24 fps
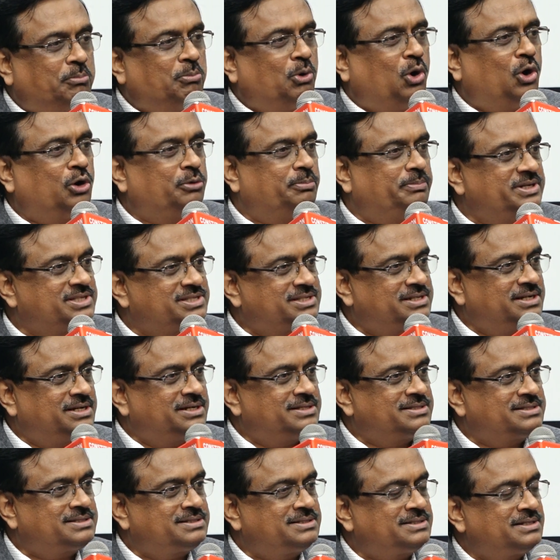more
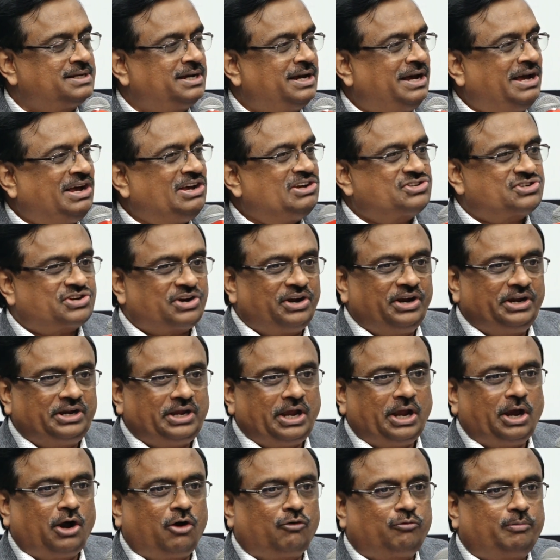business,
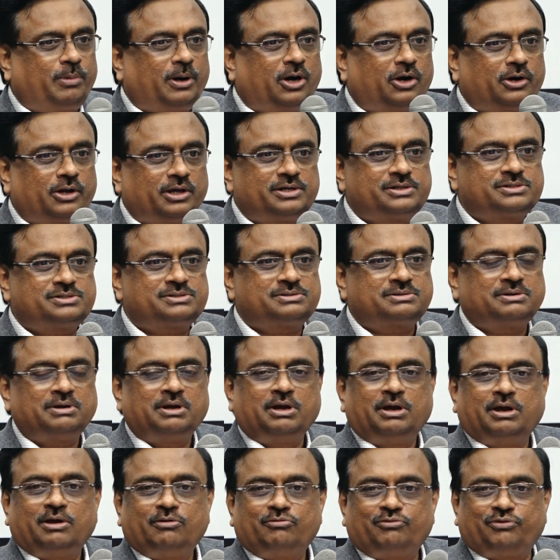shrinking of borders,
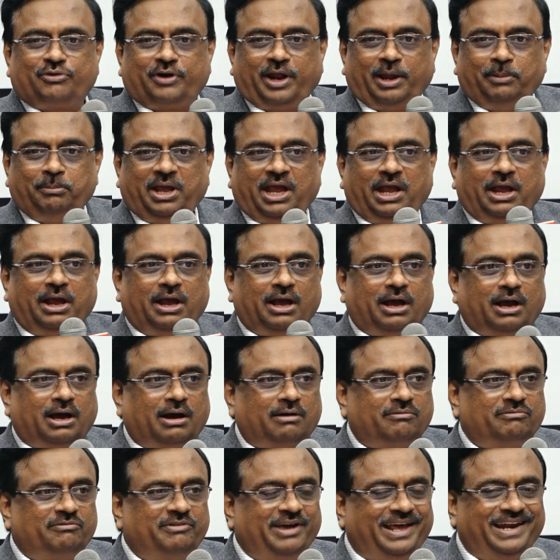framing
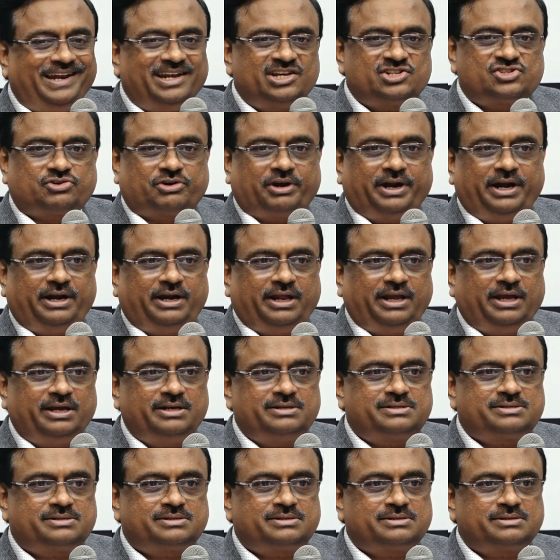various
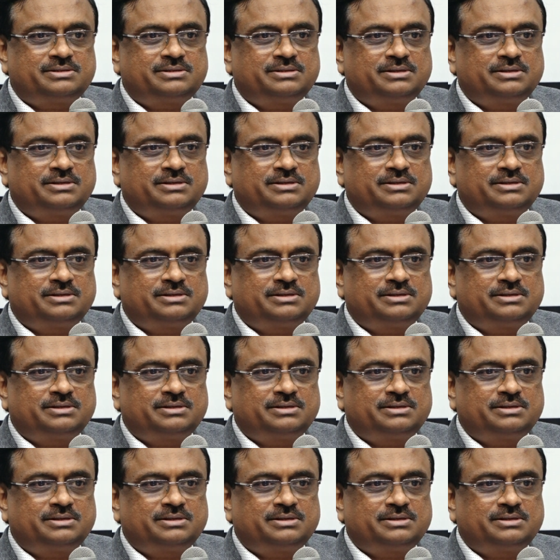treaties.